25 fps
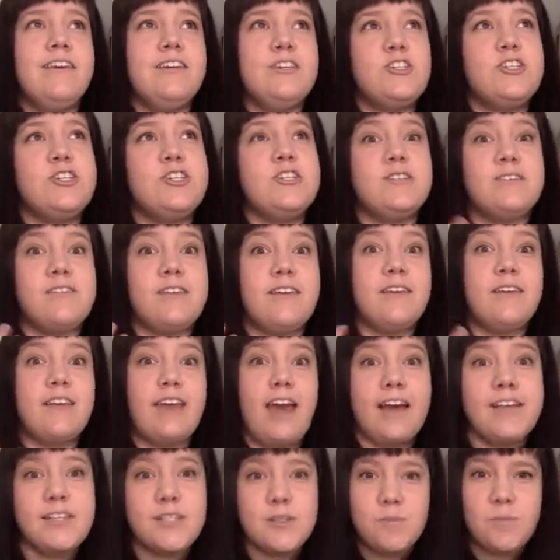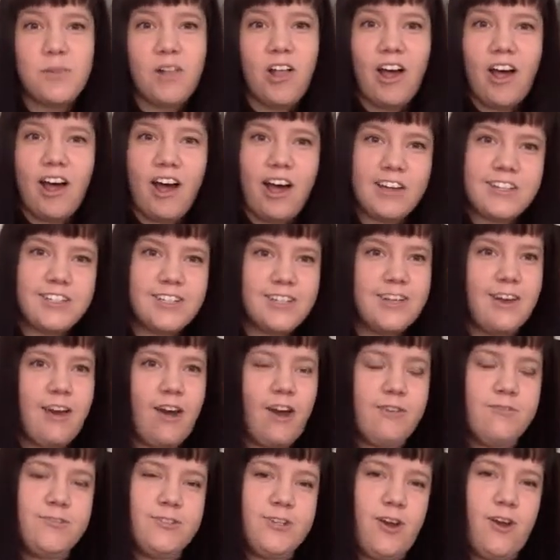she's guest blogged
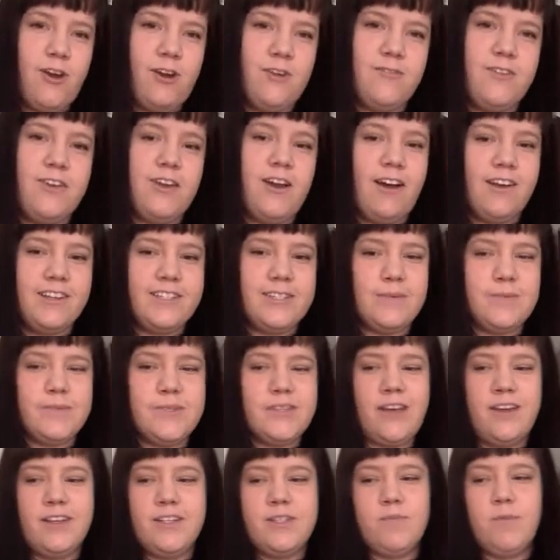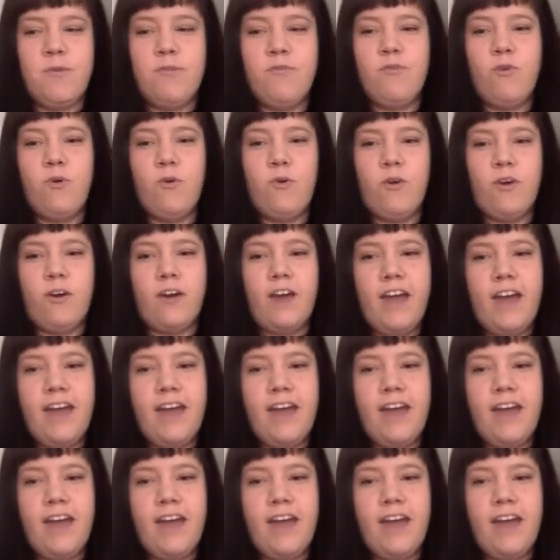on photography awesome sauce before